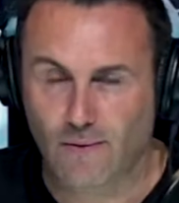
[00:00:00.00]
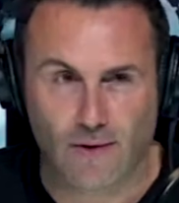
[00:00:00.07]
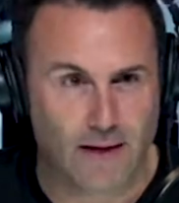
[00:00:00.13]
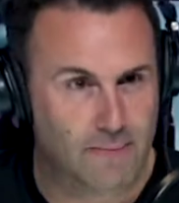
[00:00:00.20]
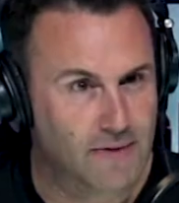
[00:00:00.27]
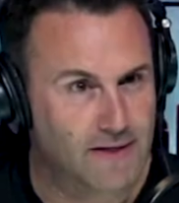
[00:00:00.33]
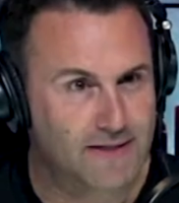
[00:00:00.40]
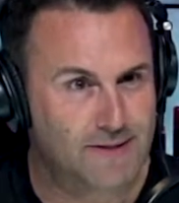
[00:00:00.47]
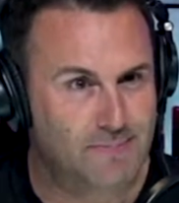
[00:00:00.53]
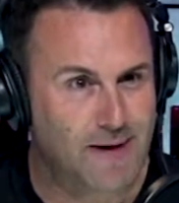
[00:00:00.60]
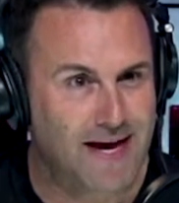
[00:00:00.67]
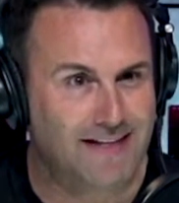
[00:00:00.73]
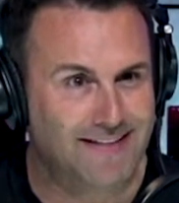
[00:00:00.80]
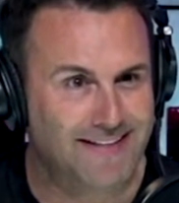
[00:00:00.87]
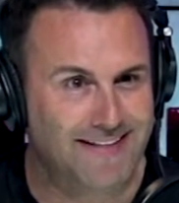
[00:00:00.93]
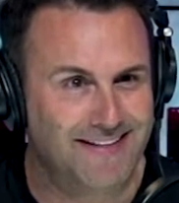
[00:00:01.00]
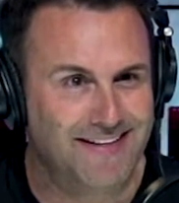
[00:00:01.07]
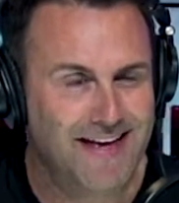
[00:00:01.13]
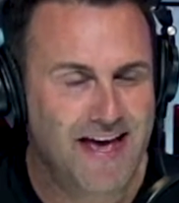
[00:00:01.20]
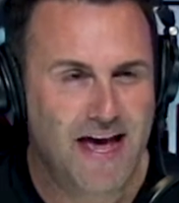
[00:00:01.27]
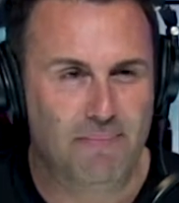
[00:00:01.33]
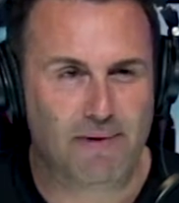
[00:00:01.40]
well, I'm going to expect it.
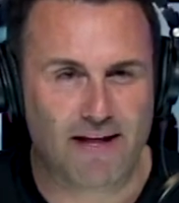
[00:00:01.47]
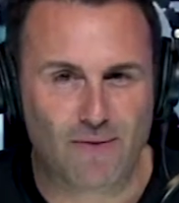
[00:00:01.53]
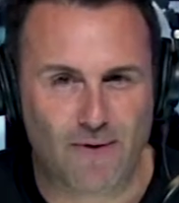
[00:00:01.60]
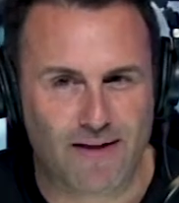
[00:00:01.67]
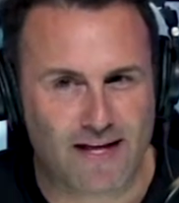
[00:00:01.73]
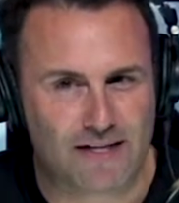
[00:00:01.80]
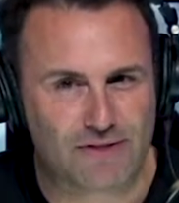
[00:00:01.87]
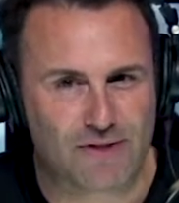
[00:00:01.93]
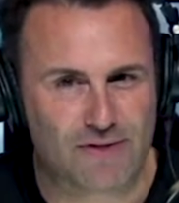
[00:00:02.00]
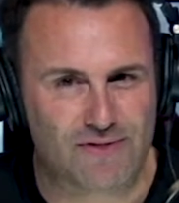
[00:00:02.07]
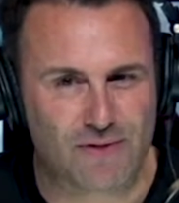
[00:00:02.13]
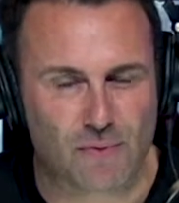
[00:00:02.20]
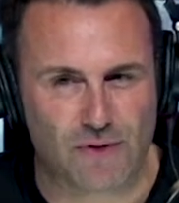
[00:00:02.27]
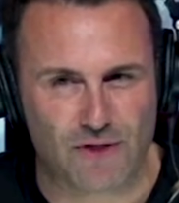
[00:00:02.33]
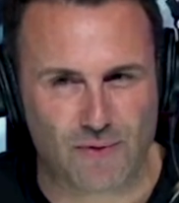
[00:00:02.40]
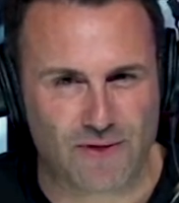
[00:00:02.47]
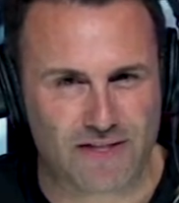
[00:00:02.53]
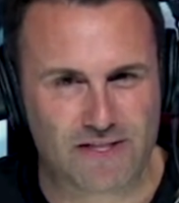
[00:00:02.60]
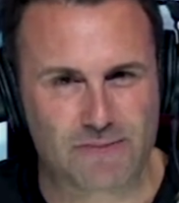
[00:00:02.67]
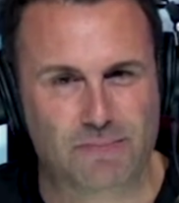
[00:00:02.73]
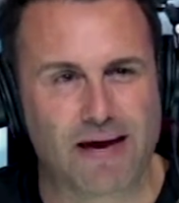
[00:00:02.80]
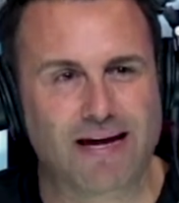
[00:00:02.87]
And by the way, that shows that when you
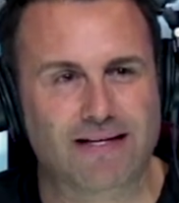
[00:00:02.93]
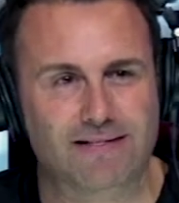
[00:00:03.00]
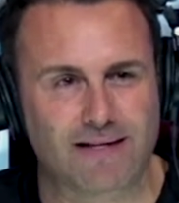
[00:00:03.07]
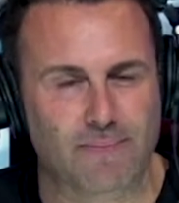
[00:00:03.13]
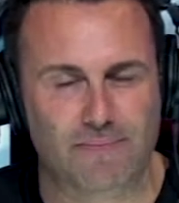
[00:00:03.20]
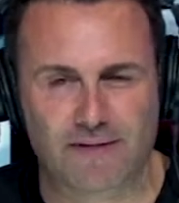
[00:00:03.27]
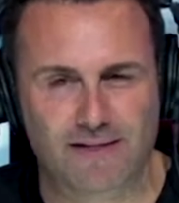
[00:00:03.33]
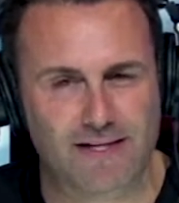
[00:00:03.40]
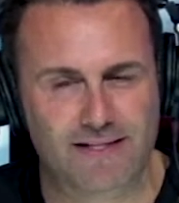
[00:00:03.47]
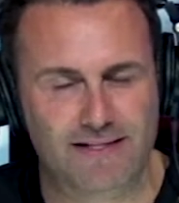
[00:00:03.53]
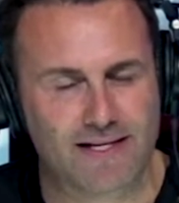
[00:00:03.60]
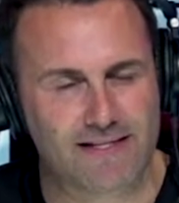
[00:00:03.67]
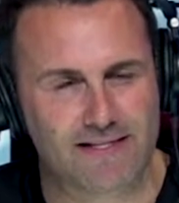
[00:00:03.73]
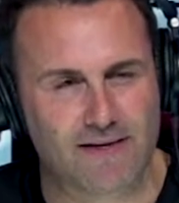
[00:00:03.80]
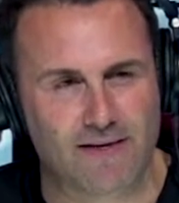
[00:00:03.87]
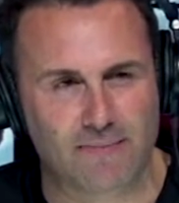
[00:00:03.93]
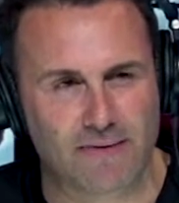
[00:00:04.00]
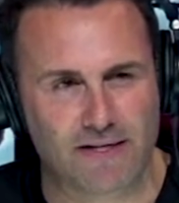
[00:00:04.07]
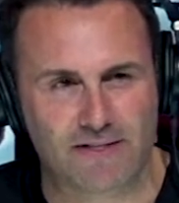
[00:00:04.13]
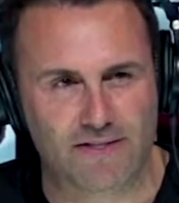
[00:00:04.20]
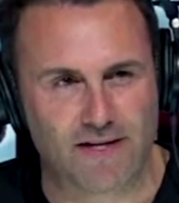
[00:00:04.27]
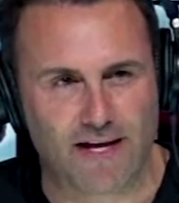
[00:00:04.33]
expect something, doesn't necessarily
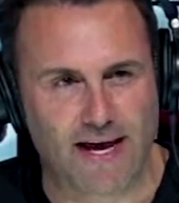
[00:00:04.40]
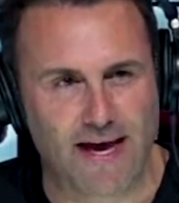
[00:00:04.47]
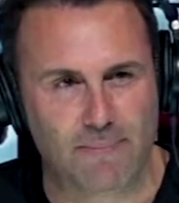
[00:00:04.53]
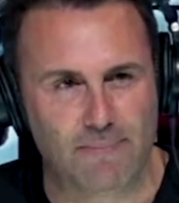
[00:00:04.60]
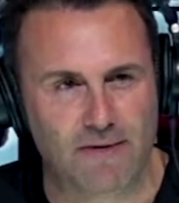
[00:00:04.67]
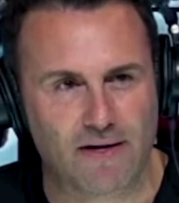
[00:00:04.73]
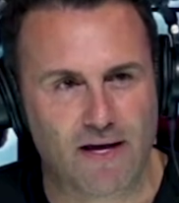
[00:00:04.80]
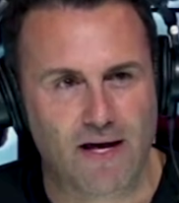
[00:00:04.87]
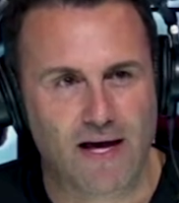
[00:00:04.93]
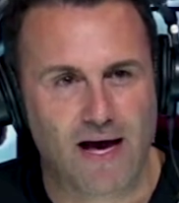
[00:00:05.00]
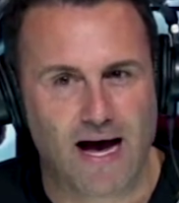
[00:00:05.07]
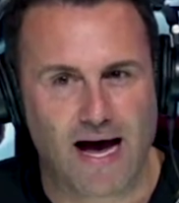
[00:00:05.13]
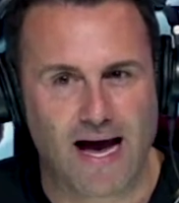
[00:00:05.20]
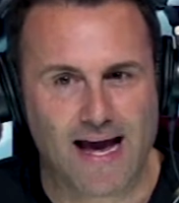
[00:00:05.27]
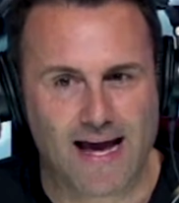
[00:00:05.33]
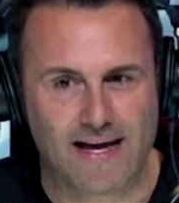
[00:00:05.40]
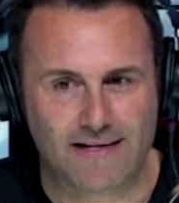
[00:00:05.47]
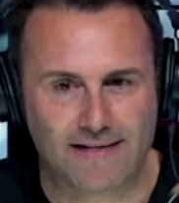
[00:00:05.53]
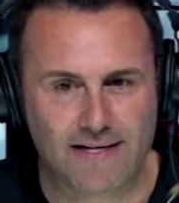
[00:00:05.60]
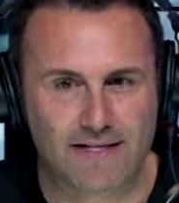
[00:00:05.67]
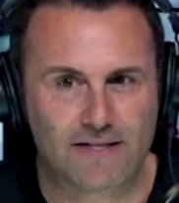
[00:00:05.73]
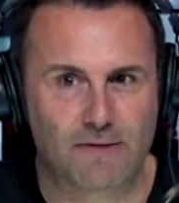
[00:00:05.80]
mean it's going to happen. Right. I
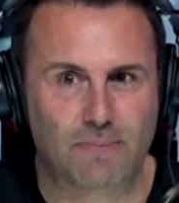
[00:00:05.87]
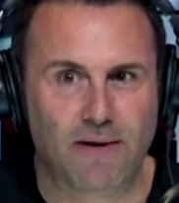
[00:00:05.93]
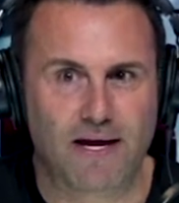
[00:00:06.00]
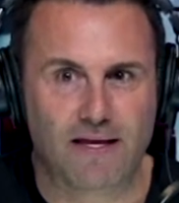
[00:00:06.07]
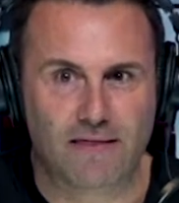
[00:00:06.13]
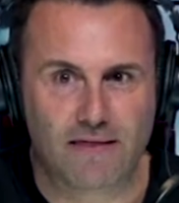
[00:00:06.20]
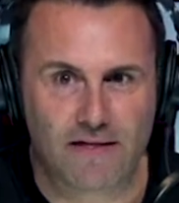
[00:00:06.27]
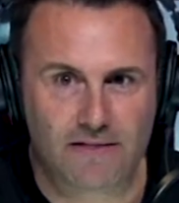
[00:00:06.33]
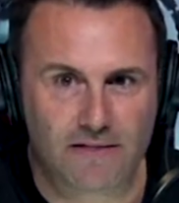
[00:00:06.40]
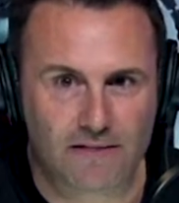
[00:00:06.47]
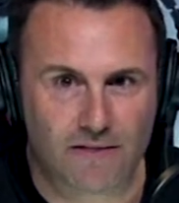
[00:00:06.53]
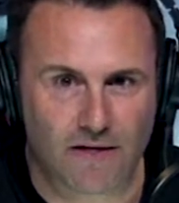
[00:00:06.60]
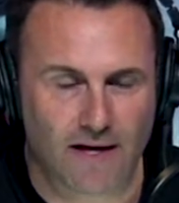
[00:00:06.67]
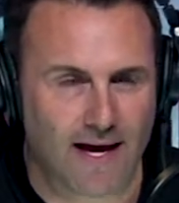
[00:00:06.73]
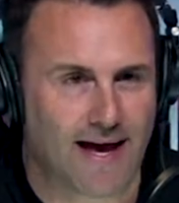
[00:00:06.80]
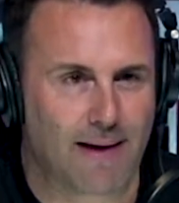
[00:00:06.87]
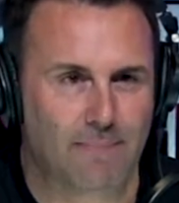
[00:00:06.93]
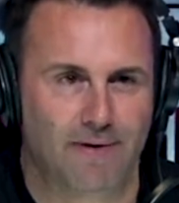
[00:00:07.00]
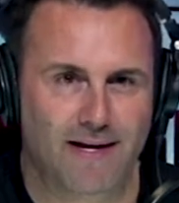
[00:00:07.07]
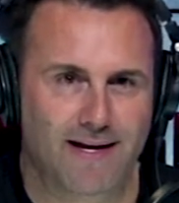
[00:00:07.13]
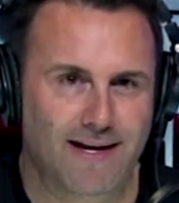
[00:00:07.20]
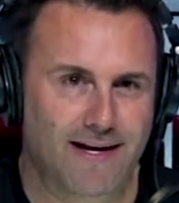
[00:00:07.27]
anticipate this is going to
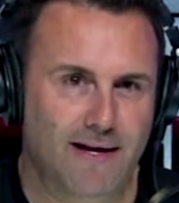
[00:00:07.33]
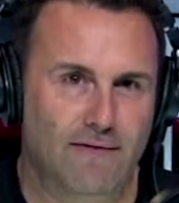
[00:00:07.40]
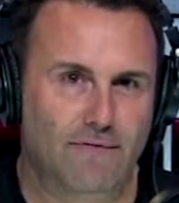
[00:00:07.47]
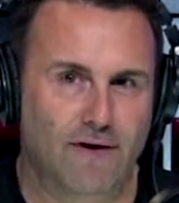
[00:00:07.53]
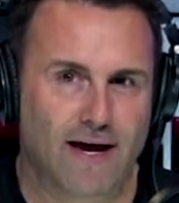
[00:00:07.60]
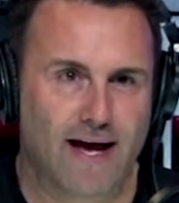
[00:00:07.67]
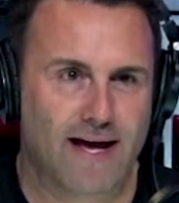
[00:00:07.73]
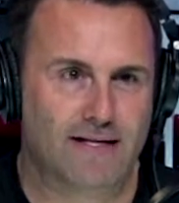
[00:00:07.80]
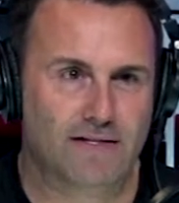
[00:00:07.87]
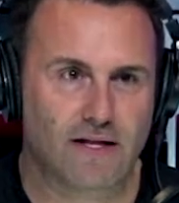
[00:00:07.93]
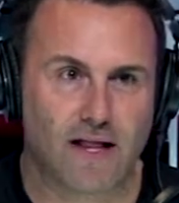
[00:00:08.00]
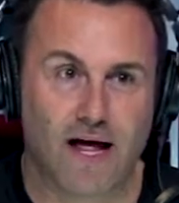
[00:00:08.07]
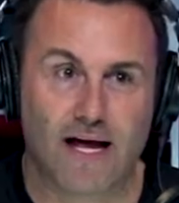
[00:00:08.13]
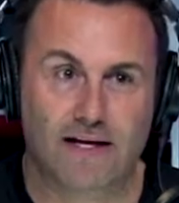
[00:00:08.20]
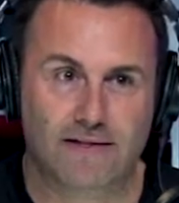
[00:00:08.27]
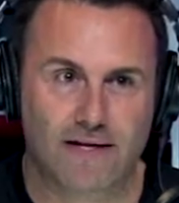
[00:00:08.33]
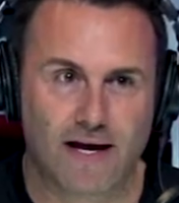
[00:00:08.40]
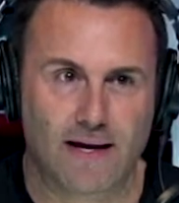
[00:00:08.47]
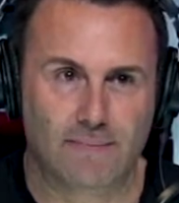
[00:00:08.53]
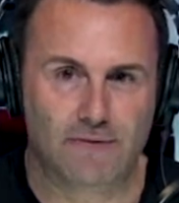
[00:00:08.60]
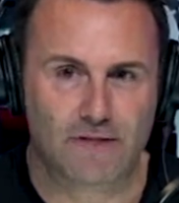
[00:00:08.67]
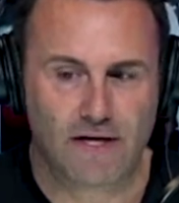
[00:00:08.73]
happen, and it never has a lot of
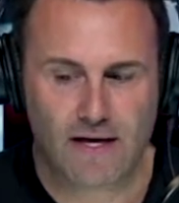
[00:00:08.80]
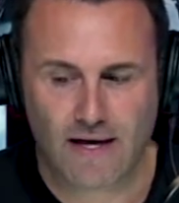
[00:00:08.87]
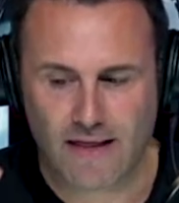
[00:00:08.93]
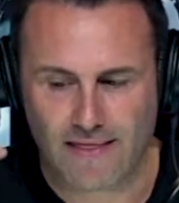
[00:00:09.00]
times.